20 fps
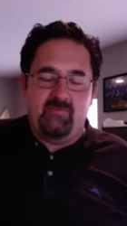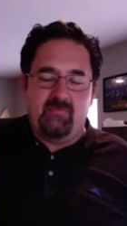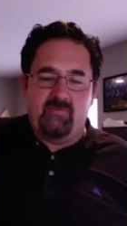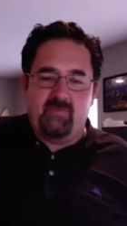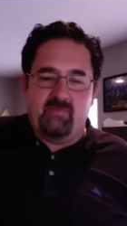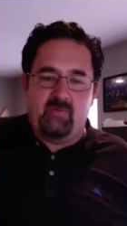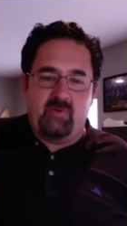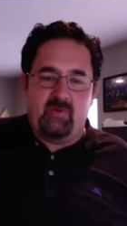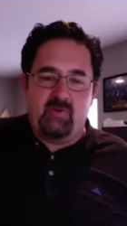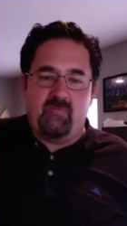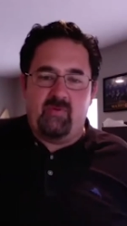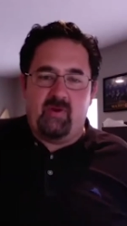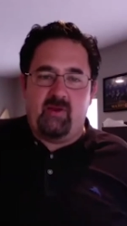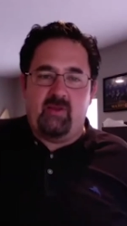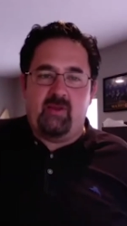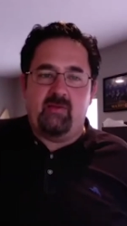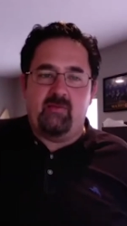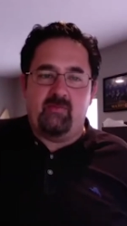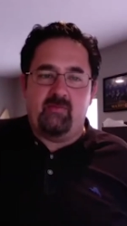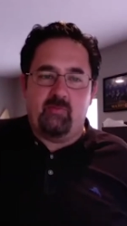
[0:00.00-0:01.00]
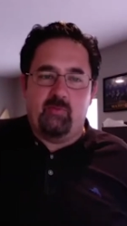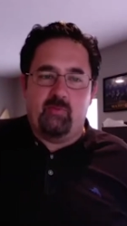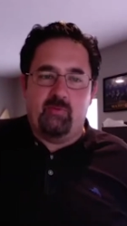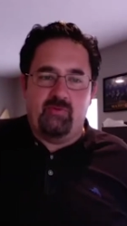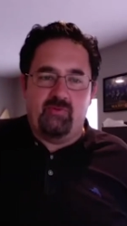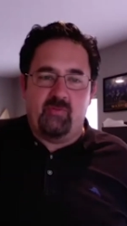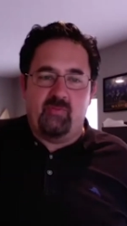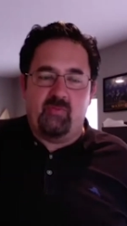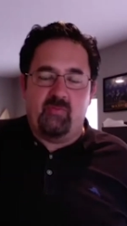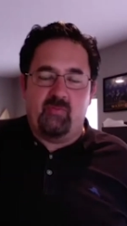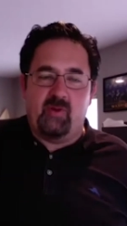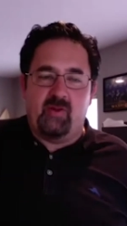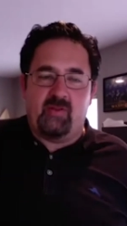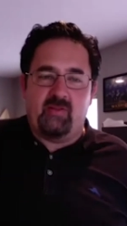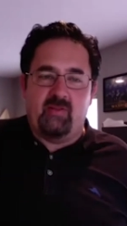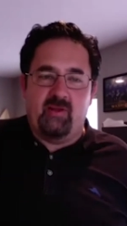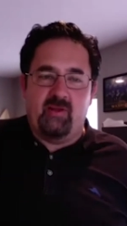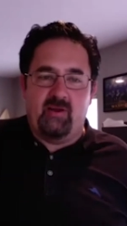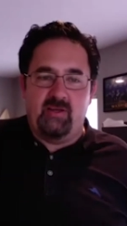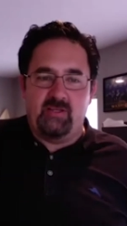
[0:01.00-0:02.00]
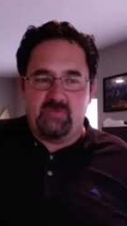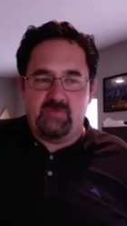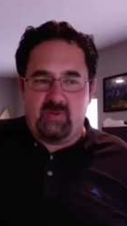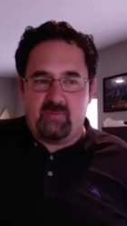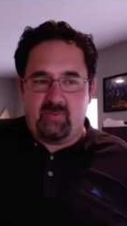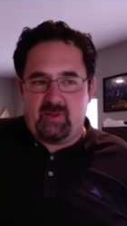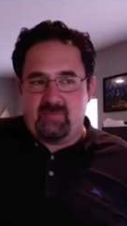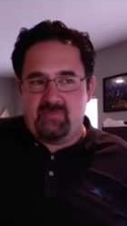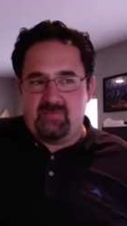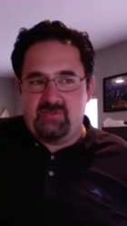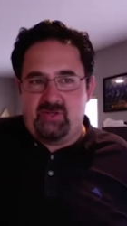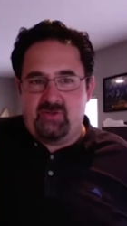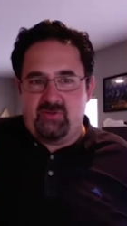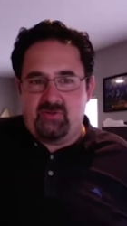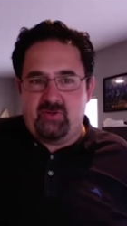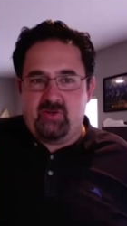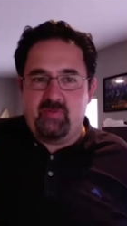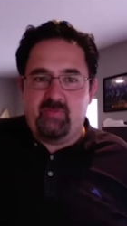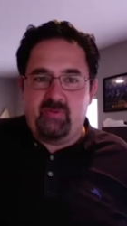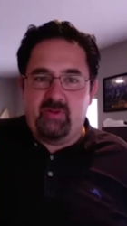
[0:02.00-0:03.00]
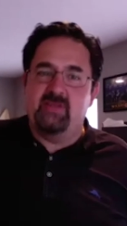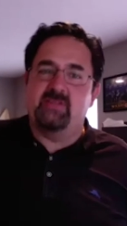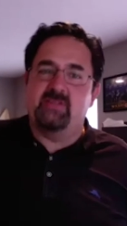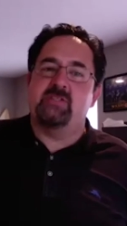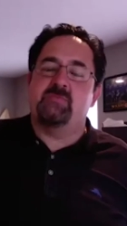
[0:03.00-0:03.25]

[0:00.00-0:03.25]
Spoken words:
we don't want to violate rules or break the laws, but I'm sheltering in place.